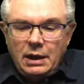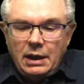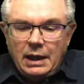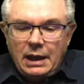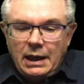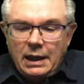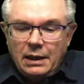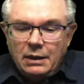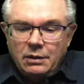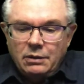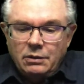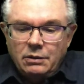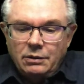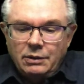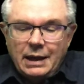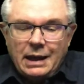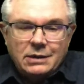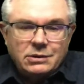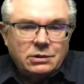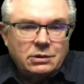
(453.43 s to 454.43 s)
And
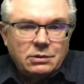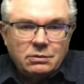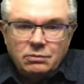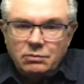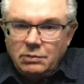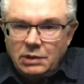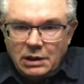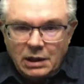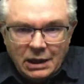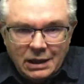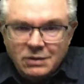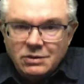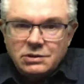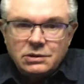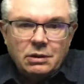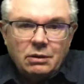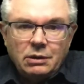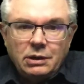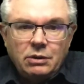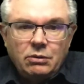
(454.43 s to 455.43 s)
that's
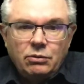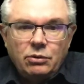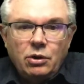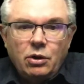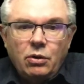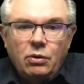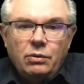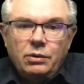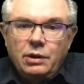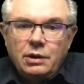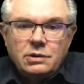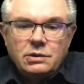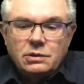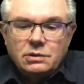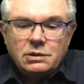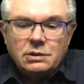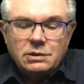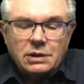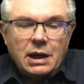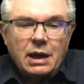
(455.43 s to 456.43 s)
instantly you'll know this
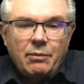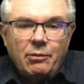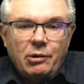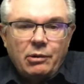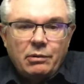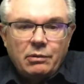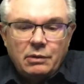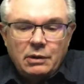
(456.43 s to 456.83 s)
is a scammer.